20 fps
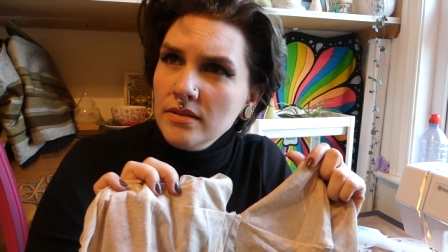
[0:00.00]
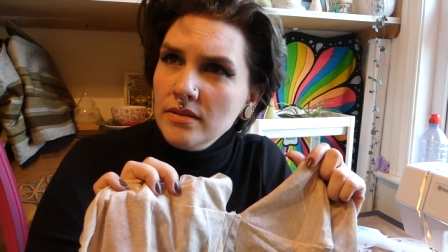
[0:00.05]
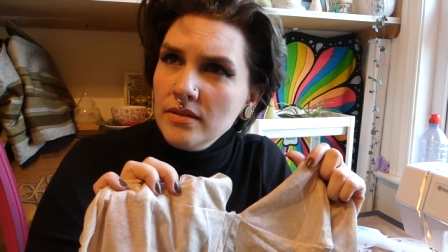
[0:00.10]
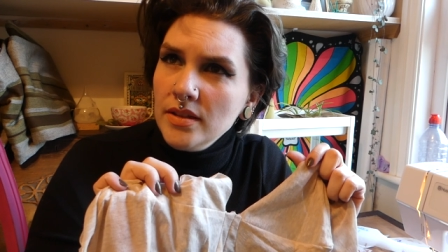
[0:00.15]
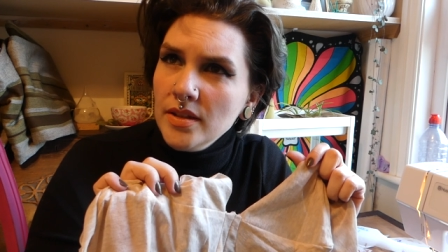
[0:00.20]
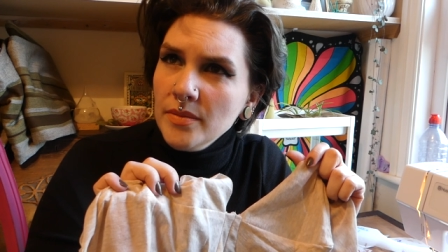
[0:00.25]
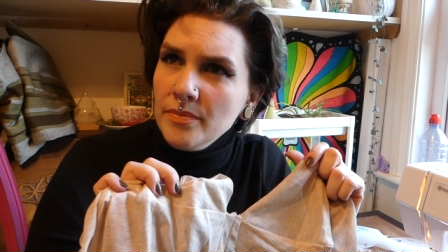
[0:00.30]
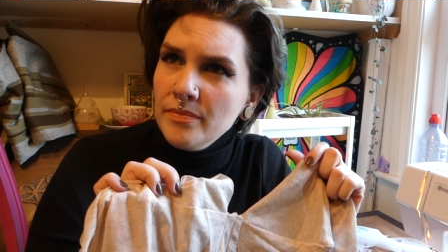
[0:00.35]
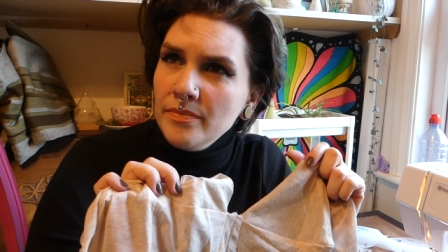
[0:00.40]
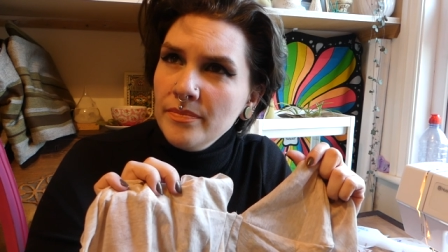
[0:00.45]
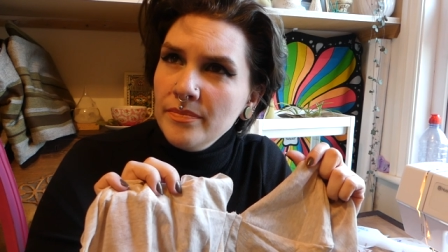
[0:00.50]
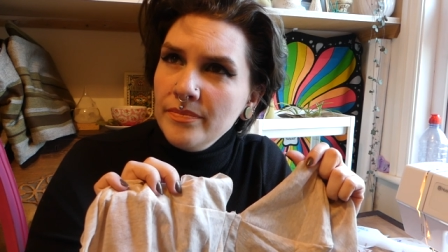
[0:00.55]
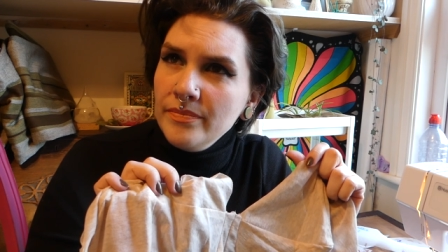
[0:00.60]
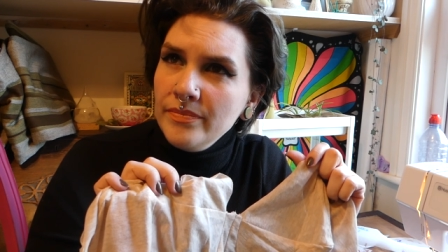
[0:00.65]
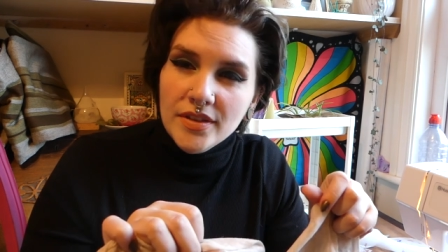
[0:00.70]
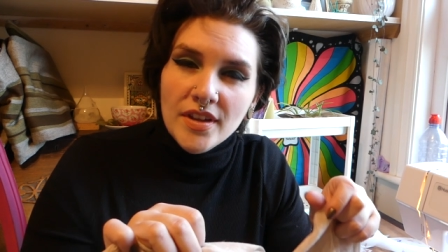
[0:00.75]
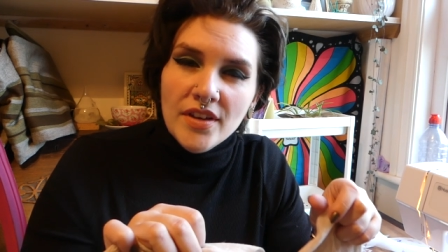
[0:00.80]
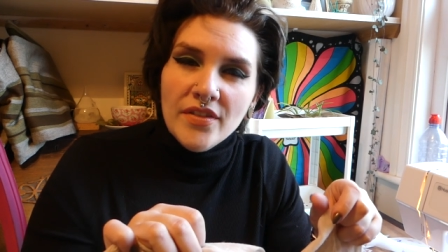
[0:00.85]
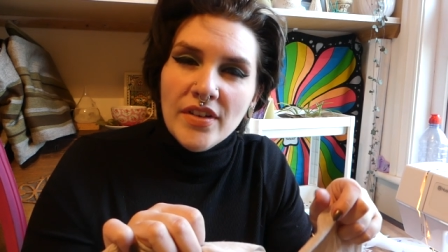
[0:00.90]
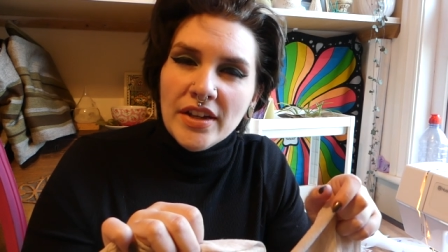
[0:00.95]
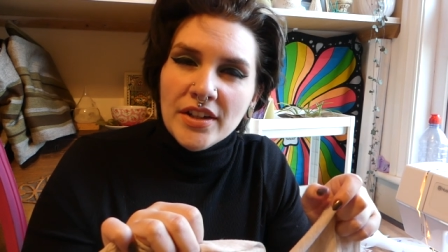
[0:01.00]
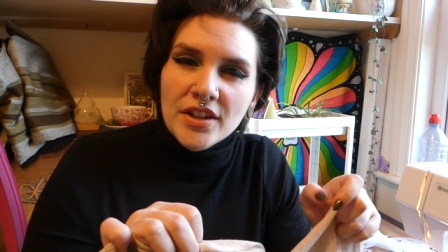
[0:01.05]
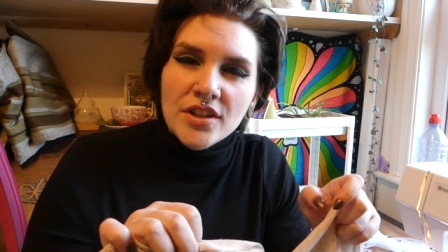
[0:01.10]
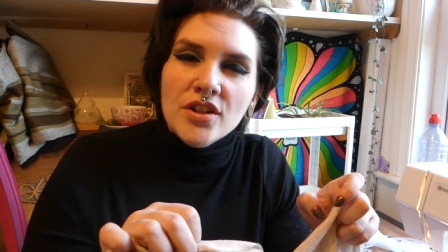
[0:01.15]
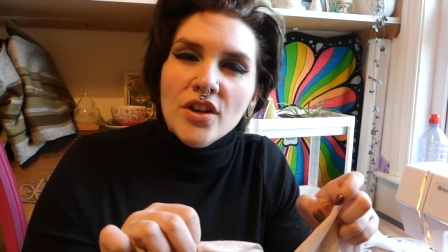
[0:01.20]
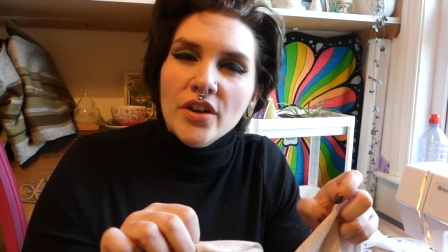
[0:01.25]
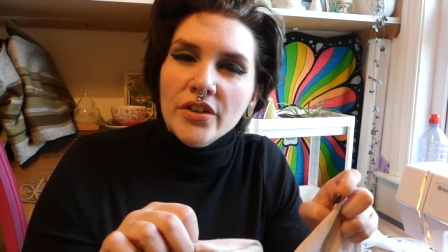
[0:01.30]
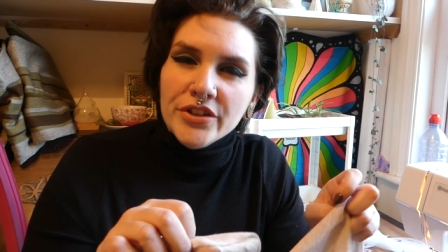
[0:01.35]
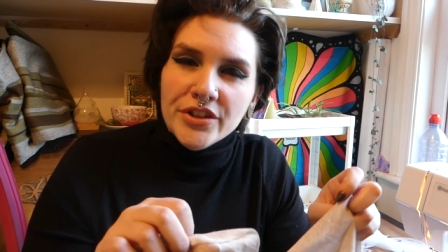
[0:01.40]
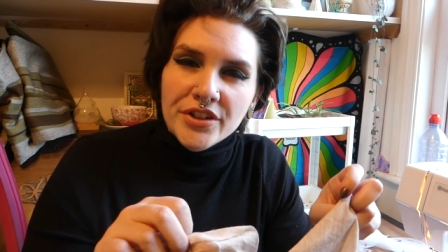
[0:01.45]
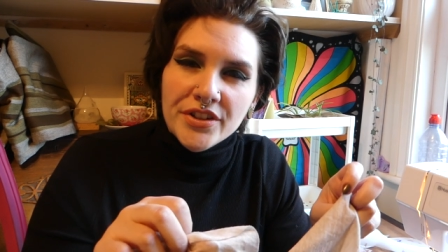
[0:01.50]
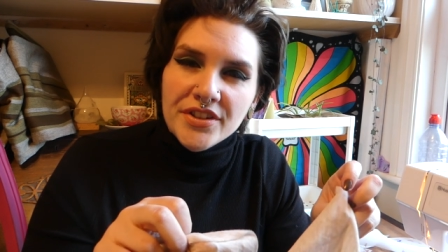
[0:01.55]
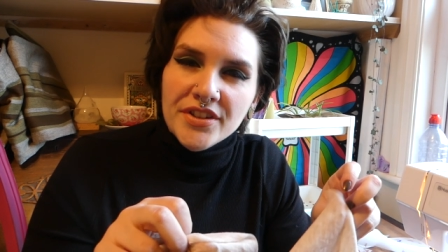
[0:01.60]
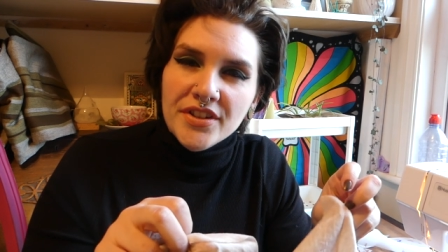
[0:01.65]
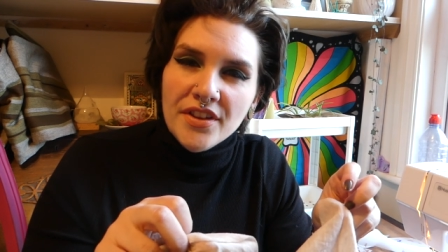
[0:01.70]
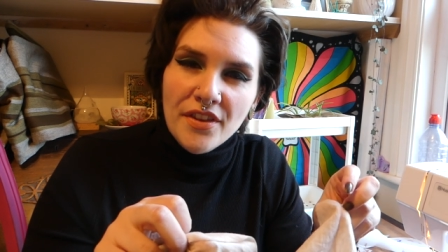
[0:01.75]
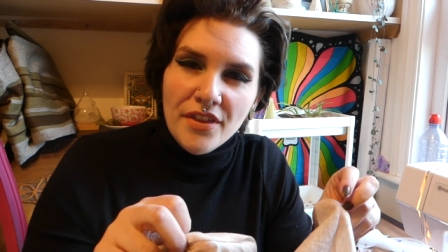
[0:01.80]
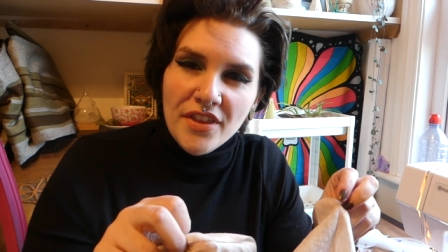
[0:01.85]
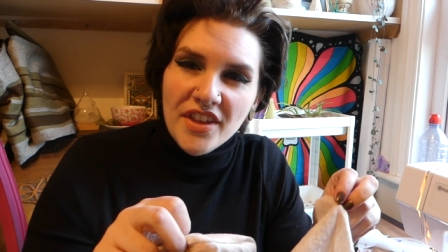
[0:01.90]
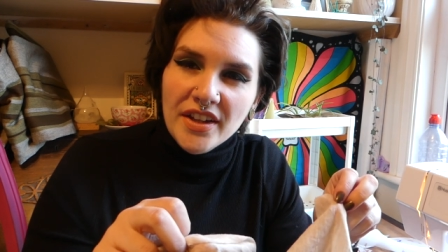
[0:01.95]
The, they've added notches to
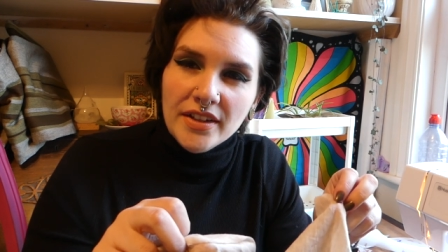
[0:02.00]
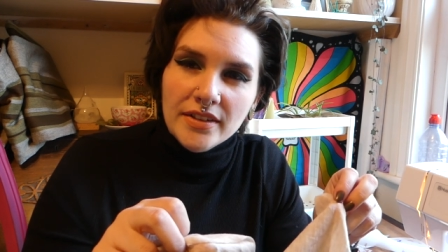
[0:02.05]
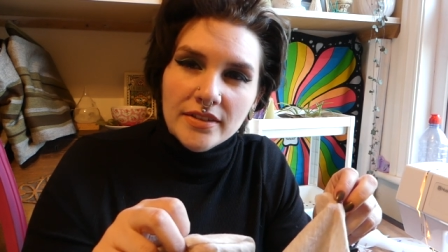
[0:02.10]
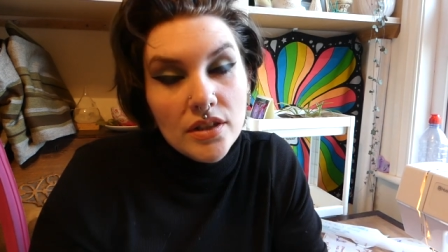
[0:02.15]
the thing,